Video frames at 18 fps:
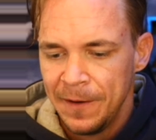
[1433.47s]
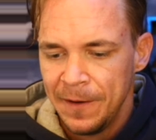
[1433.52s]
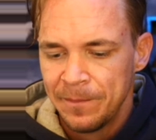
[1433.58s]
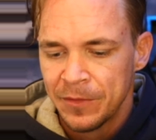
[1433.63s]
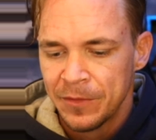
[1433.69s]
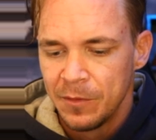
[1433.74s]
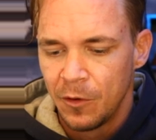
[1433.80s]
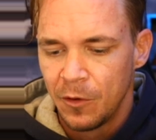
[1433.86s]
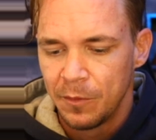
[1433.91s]

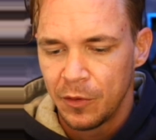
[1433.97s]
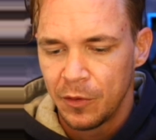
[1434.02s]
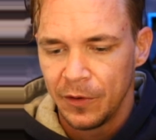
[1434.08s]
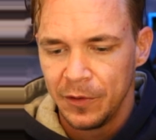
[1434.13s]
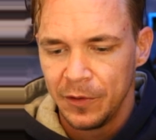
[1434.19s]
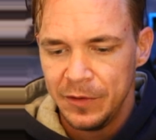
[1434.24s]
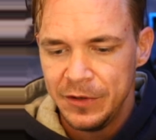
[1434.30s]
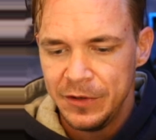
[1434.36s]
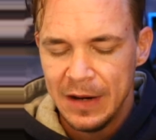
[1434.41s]
more importantly,
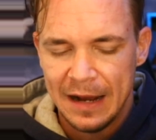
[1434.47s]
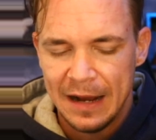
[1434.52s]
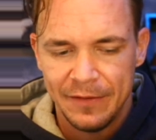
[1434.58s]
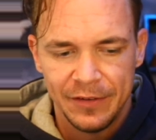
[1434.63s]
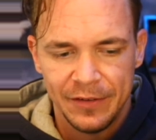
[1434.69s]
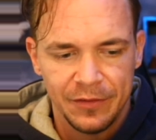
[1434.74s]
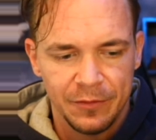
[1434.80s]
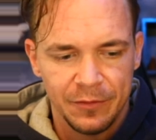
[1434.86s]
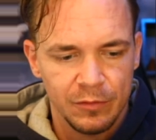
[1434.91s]
we do have
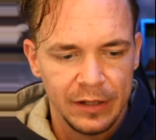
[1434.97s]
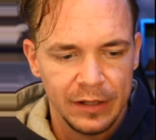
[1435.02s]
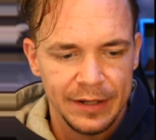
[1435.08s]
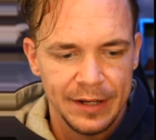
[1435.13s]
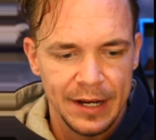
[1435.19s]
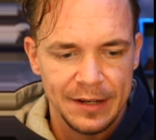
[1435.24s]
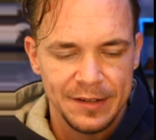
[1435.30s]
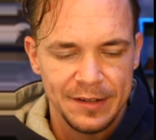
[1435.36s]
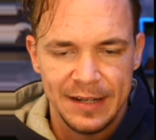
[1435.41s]
this really
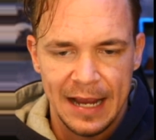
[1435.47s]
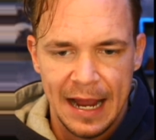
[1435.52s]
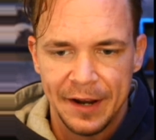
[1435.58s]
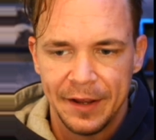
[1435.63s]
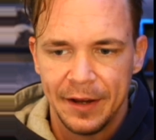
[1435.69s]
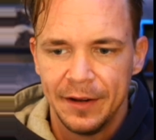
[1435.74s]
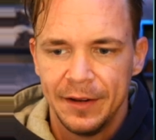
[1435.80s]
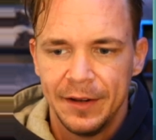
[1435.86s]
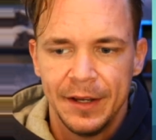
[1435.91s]
nice
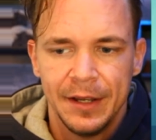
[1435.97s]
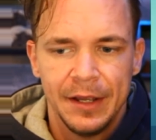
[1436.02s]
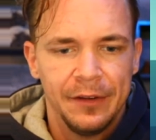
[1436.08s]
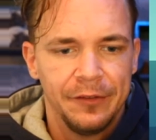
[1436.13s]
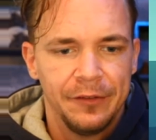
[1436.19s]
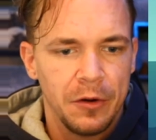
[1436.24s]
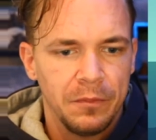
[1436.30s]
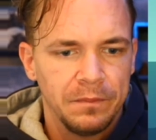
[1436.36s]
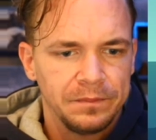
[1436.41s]
data.
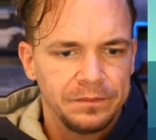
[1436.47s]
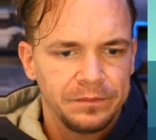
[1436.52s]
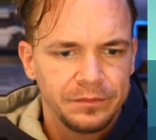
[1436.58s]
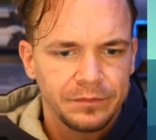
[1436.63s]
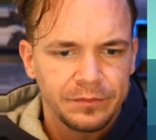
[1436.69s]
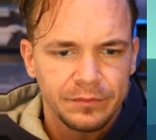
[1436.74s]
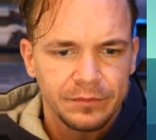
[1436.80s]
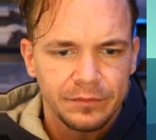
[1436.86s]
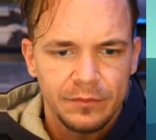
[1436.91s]
So
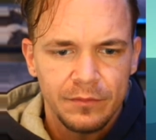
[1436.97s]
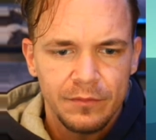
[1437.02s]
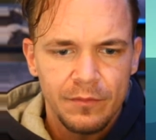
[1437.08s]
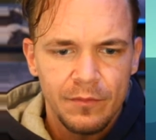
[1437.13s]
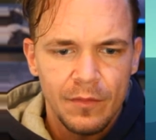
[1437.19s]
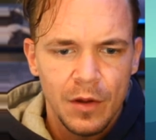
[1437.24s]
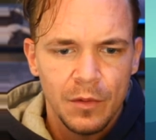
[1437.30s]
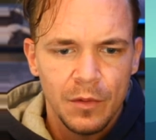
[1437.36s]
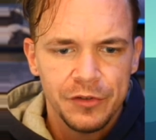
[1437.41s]

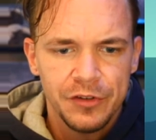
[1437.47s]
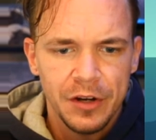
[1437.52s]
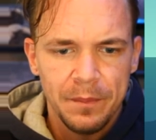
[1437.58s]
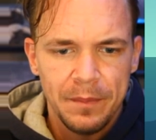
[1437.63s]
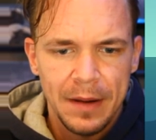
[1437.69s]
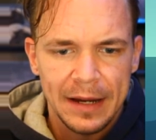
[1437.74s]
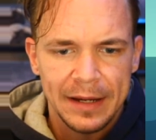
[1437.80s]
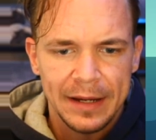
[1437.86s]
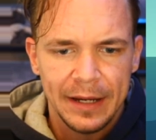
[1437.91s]
we'll jump
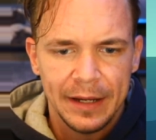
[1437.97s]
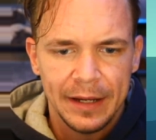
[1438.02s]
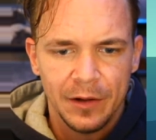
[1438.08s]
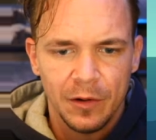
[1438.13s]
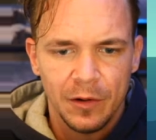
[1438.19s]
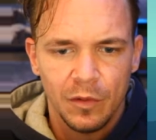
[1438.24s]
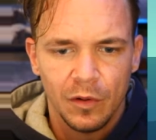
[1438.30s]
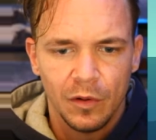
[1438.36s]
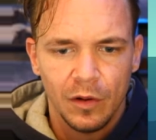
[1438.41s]
back in.
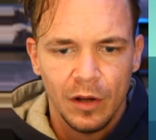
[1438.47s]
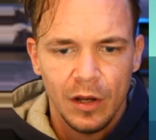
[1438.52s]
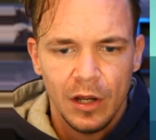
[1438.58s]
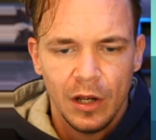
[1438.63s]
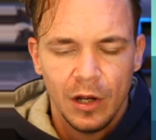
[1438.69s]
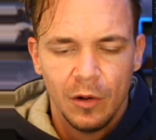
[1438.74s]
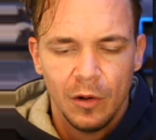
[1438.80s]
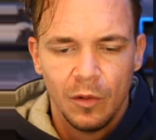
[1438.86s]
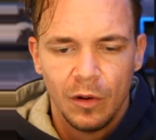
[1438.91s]
What's
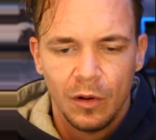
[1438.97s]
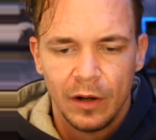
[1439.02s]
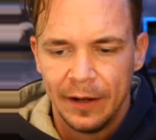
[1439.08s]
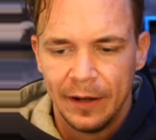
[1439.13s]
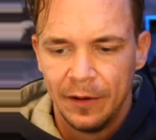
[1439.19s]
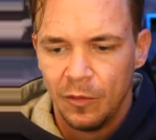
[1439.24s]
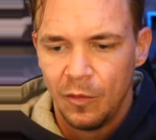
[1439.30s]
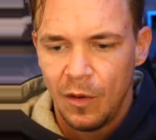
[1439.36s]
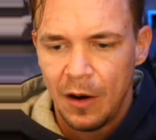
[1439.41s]

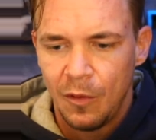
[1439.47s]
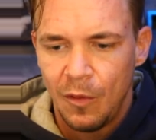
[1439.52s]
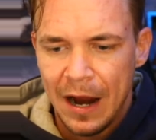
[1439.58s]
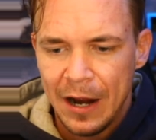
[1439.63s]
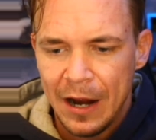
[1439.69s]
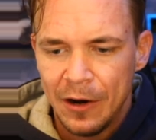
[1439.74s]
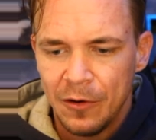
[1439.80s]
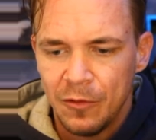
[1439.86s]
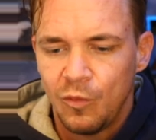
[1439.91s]

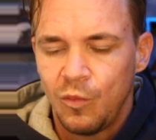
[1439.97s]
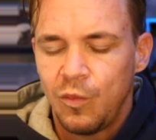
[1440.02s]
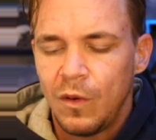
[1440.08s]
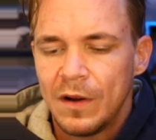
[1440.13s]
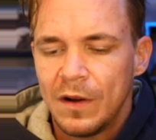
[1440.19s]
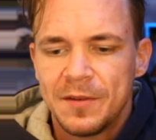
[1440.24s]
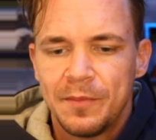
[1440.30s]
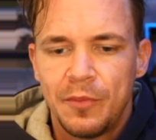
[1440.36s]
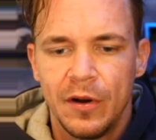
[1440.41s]

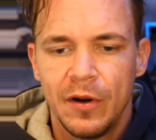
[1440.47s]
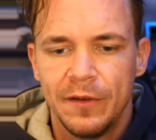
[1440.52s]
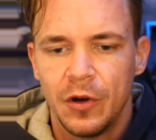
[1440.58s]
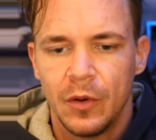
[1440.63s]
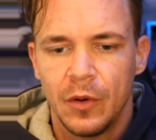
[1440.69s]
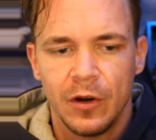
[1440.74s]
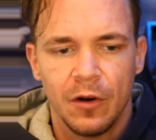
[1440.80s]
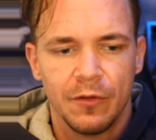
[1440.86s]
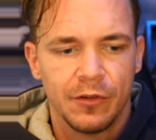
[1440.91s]
the point of
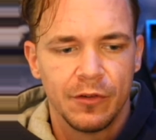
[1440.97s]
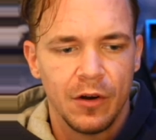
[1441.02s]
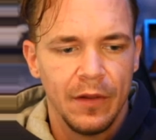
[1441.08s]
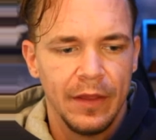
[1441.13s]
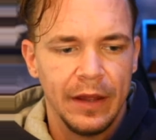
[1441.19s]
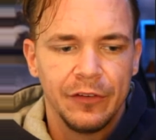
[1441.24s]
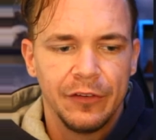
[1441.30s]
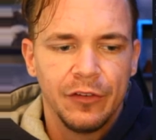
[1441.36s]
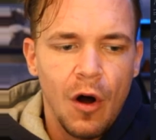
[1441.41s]
going over all
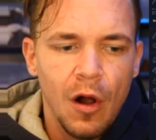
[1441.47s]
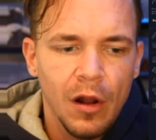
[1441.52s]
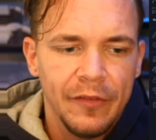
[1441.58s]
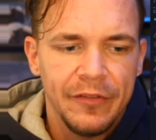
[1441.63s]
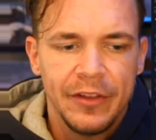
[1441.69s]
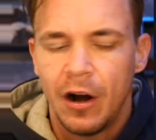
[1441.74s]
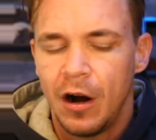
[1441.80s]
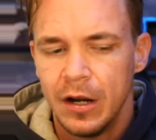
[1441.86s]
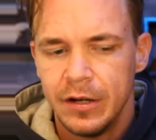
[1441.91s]
this? All of
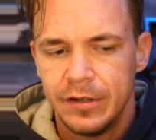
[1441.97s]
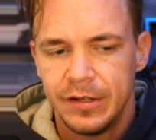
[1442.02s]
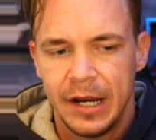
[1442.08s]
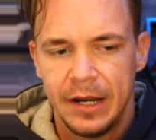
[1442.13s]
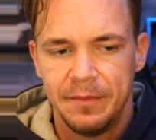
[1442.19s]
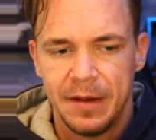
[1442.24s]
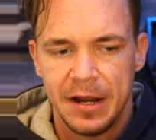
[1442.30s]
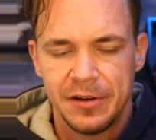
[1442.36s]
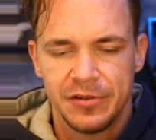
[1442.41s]
the
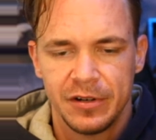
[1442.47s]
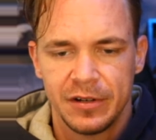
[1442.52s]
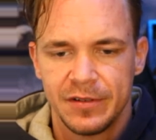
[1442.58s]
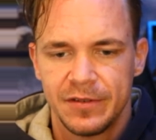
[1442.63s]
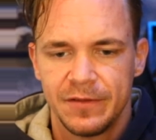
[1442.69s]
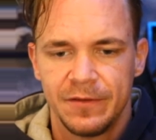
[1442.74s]
on-chain metrics